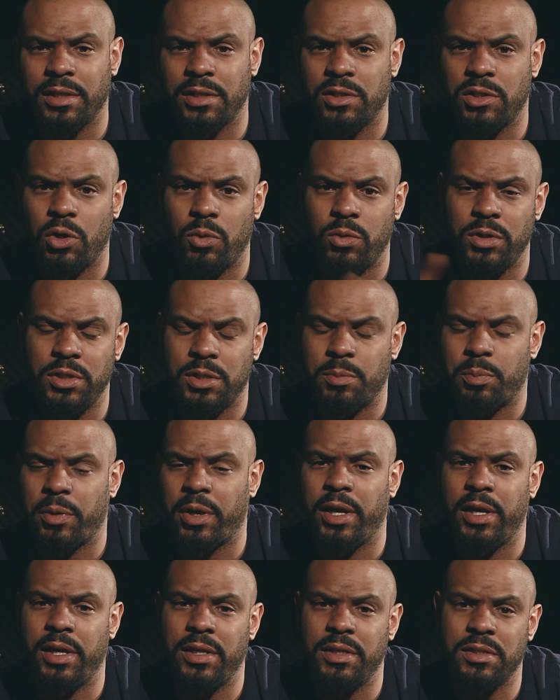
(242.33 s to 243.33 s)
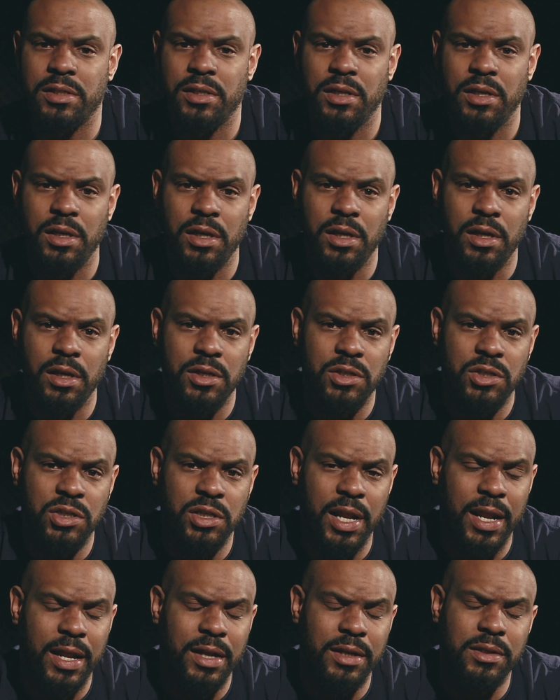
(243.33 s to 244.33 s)
to Tony Spades.
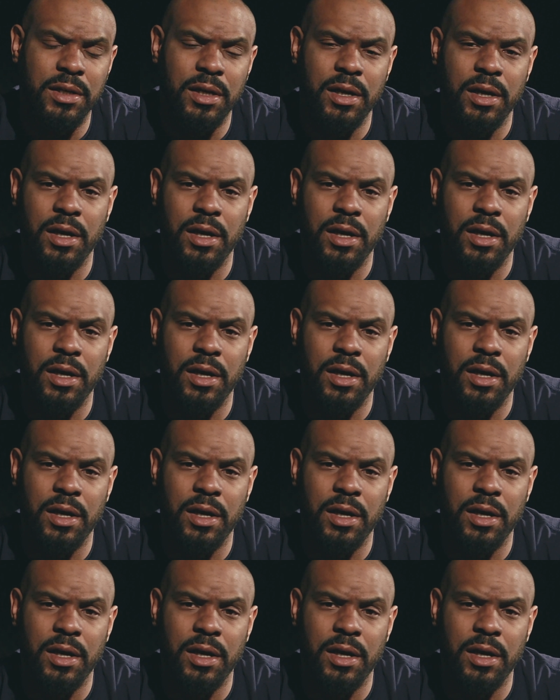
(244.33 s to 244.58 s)
Shout out to